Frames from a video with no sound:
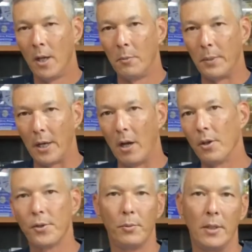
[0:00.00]
But I
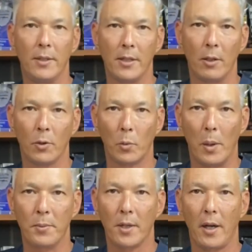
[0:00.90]
also did see on their
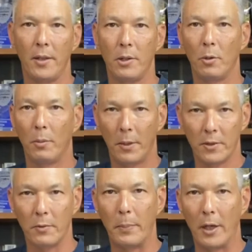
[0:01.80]
website, they do a bunch
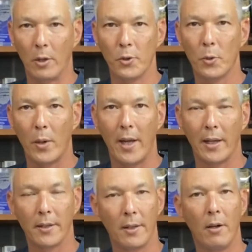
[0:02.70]
of apparel, swag,
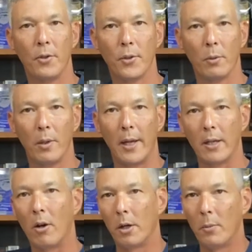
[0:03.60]
and then also like
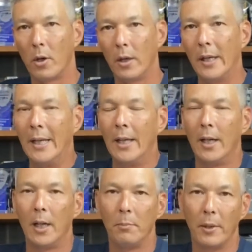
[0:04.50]
RMR
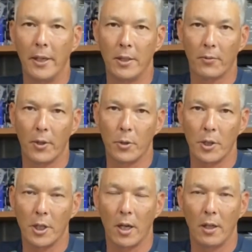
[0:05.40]
uh, plates for the
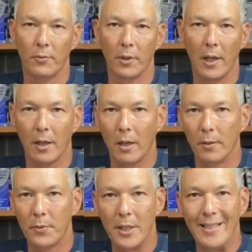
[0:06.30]
Trijicon for like a
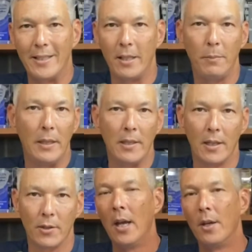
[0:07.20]
CZ
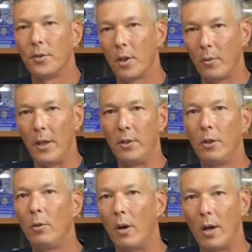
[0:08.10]
P10. So they
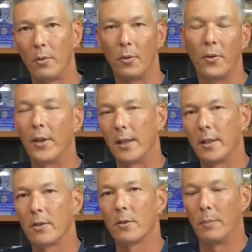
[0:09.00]
do other
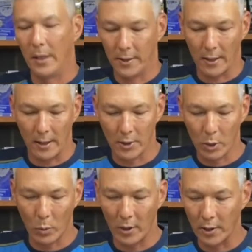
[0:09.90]
things, but I uh, just
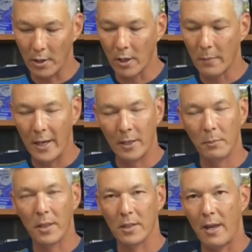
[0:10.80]
wanted to talk about them
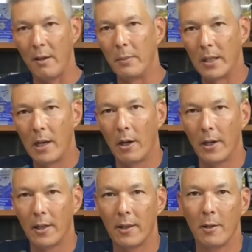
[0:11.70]
because I have been
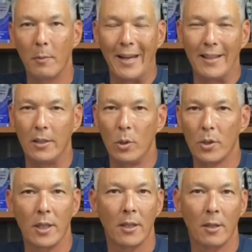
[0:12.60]
carrying them and
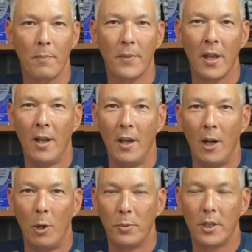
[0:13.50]
using them.
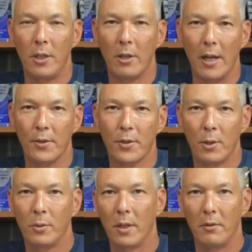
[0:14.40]
Hope to see you guys
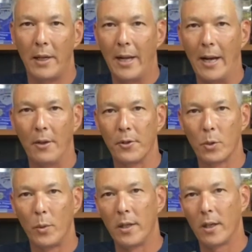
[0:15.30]
soon. Getting ready to head out this
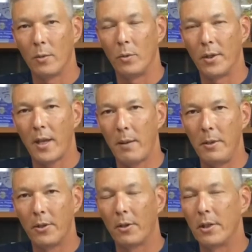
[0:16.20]
weekend with
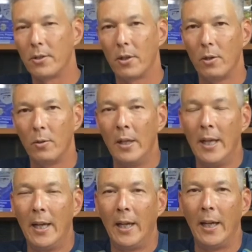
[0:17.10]
KB32
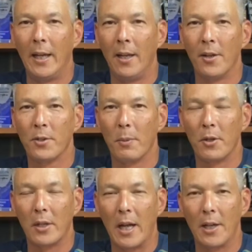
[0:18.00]
and uh, some
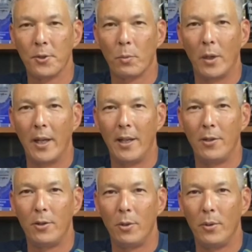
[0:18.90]
other guys, and we're headed
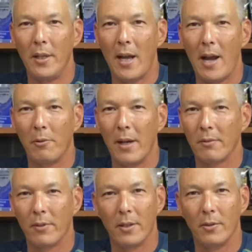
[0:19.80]
to the Iraq
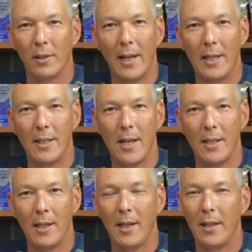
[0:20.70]
Veteran
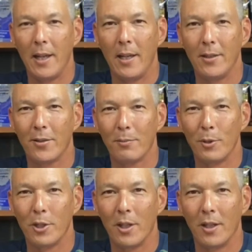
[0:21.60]
8888
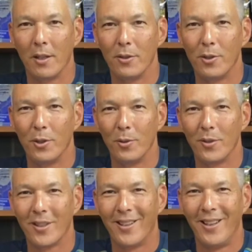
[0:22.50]
machine gun shoot.
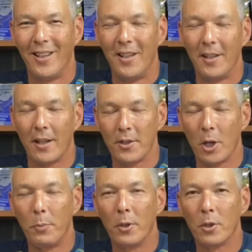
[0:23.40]
Guys, I
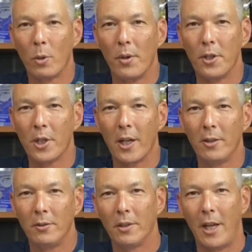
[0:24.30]
hope you're enjoying the
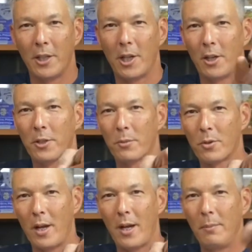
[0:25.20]
channel. Like, share, and
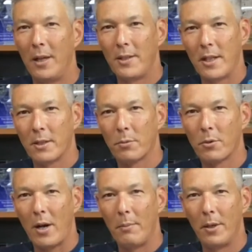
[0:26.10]
subscribe. Hit that
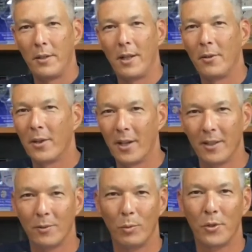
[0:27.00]
subscribe button down
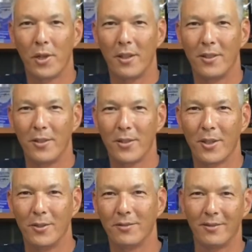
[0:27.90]
there. We'll talk to you
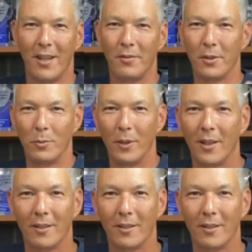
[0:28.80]
soon. Have a good week.